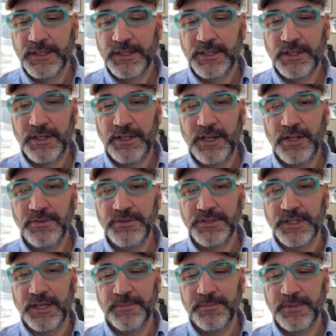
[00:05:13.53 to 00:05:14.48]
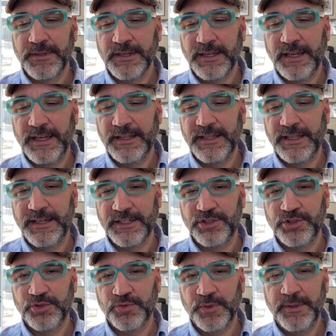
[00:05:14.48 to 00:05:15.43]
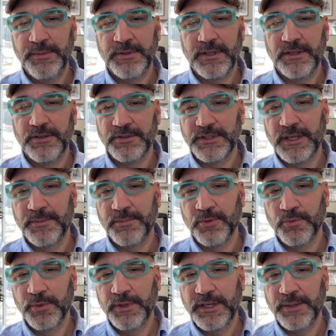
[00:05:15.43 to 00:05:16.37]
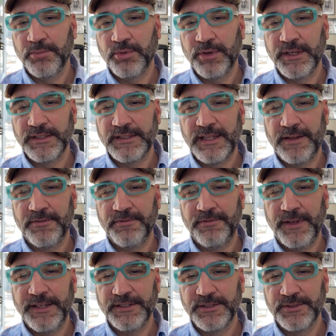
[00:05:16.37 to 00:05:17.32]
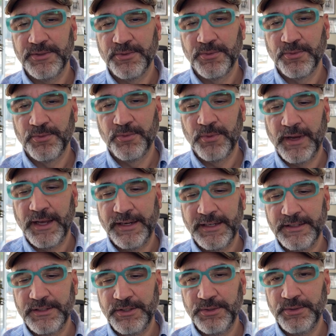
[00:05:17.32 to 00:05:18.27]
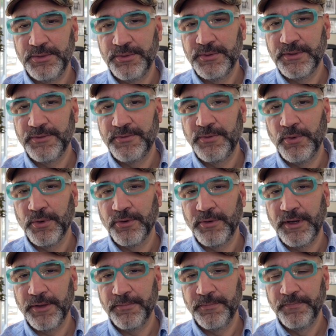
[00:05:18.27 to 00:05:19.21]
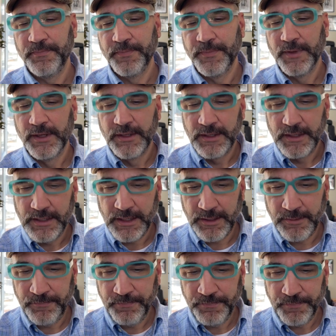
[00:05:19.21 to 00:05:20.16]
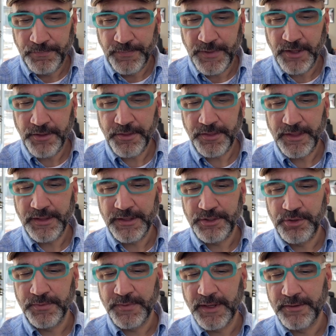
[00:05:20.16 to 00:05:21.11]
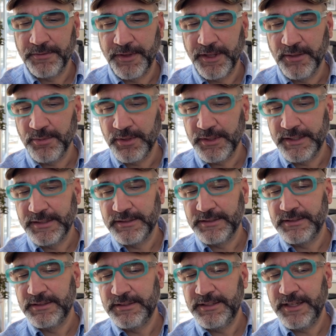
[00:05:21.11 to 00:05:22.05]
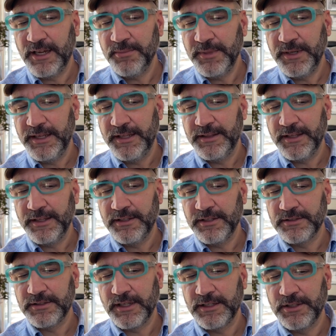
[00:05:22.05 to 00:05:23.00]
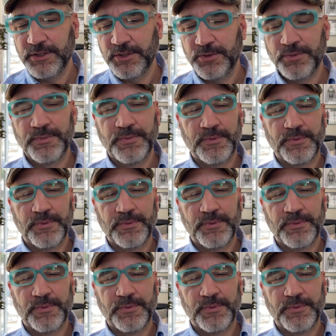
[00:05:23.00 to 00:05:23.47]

close up, and then extreme close up really brings that face right into the foreground. The other thing that you've got available is down beneath, it looks like a little